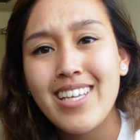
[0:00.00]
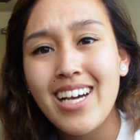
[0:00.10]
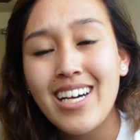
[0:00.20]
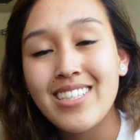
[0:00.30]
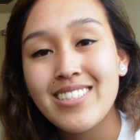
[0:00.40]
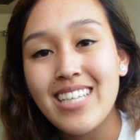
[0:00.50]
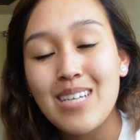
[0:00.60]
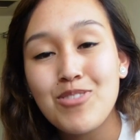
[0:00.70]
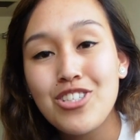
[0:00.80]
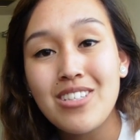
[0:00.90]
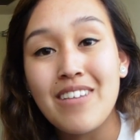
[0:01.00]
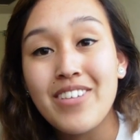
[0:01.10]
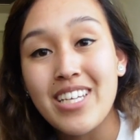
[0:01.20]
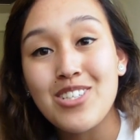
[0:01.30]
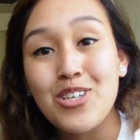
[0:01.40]
yeah, I'm just
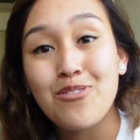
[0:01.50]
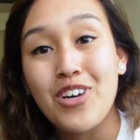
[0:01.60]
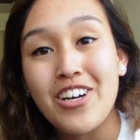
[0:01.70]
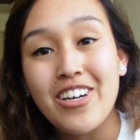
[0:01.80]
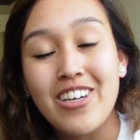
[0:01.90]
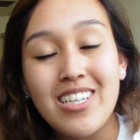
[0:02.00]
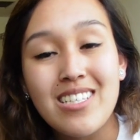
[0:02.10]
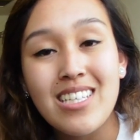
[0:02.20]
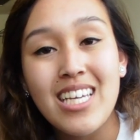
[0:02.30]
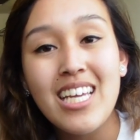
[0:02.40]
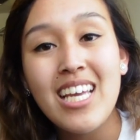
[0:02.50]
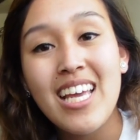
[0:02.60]
loving it so far, honestly,